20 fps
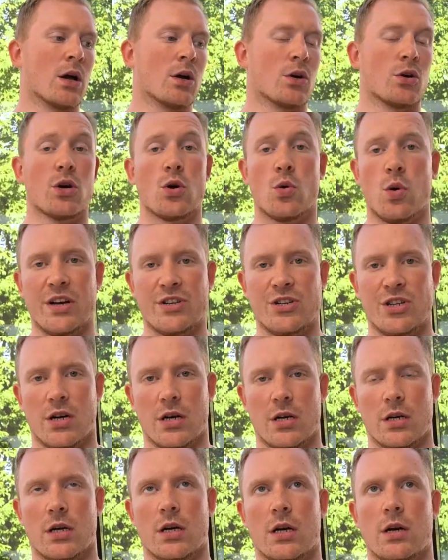Good
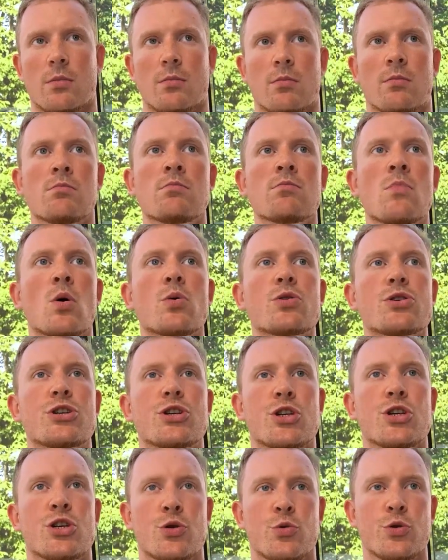question.
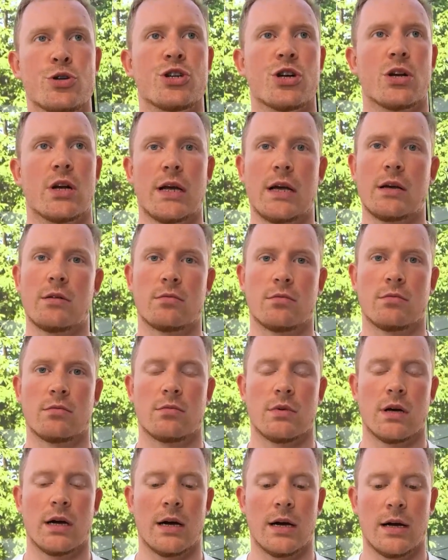Most usually,
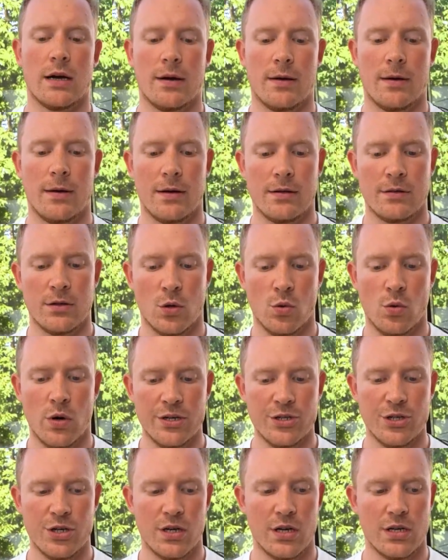the
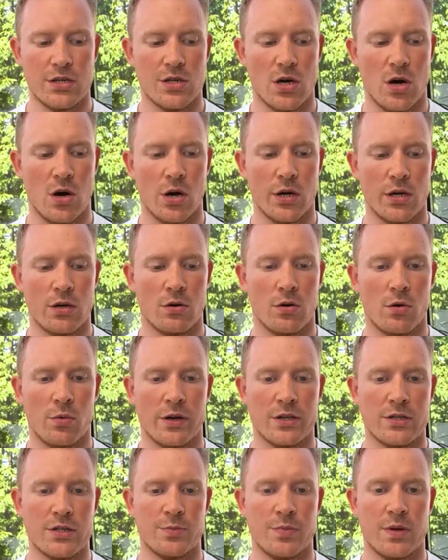question is, are you
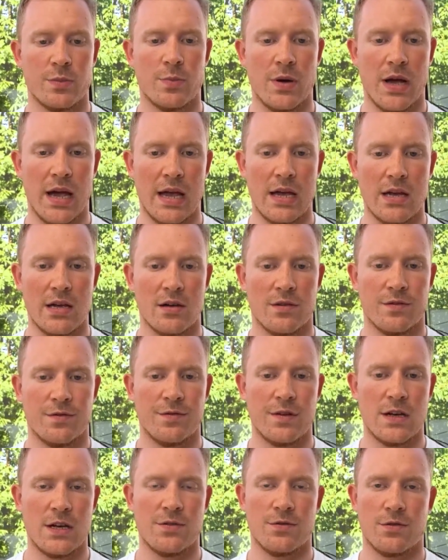going to be paying a
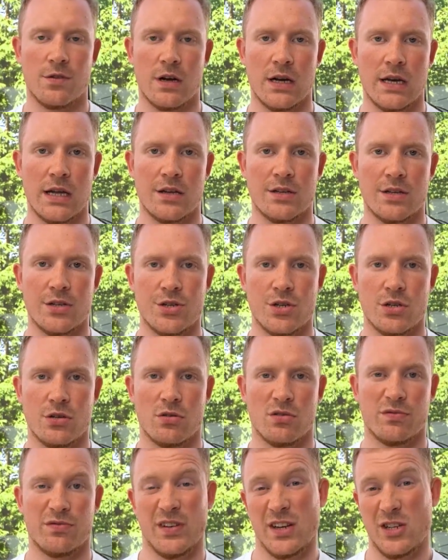fee for any
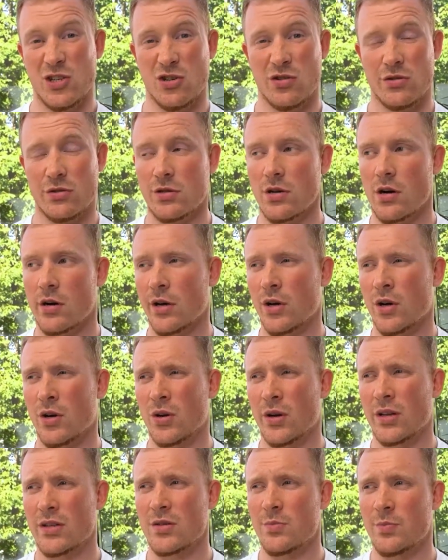additional features? Are you
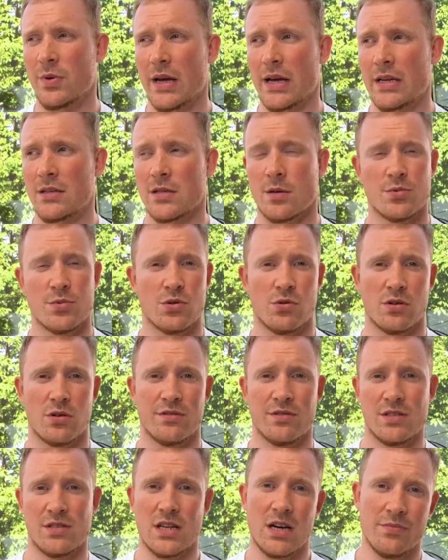going to pay some sort of
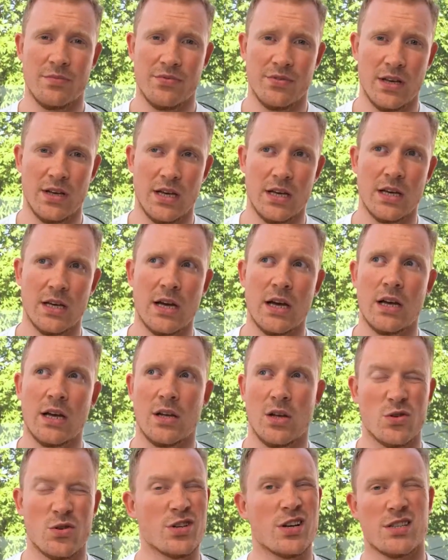a setup fee?
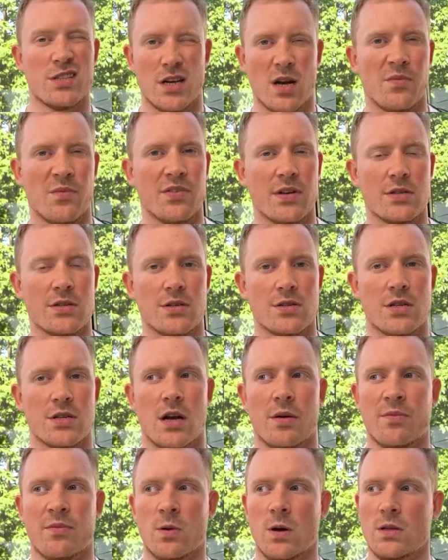Usually setup fees are set
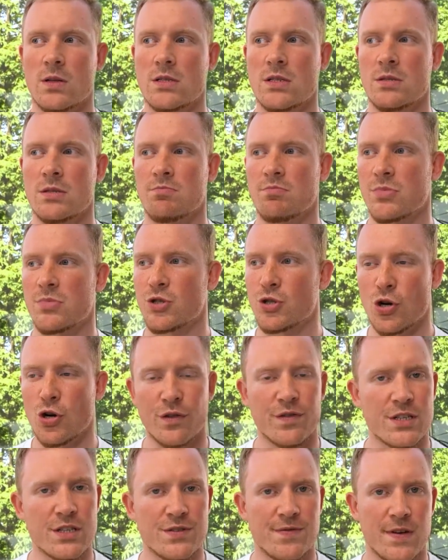up front.
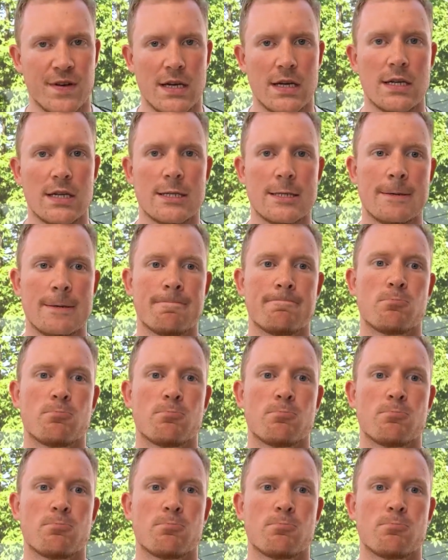Service fees